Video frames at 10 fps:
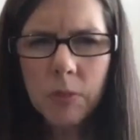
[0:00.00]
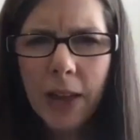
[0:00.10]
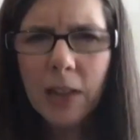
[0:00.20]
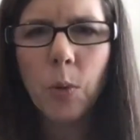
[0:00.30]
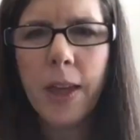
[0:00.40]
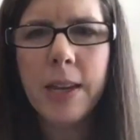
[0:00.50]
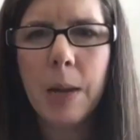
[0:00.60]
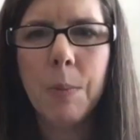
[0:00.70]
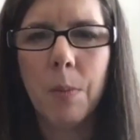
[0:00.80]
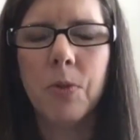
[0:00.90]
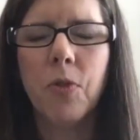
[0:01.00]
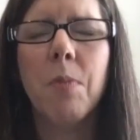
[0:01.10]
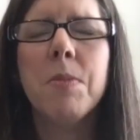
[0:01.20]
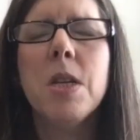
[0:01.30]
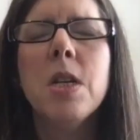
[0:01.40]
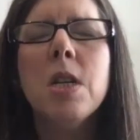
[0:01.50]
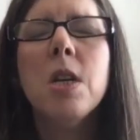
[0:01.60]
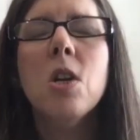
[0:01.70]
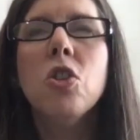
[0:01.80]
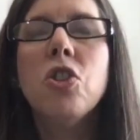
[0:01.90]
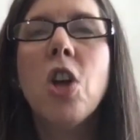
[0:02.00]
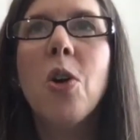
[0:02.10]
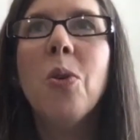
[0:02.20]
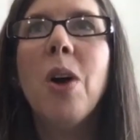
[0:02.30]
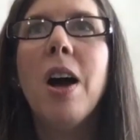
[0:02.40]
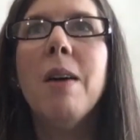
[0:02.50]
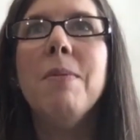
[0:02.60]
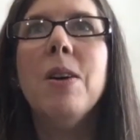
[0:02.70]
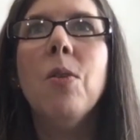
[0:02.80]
That's where that name comes from. So a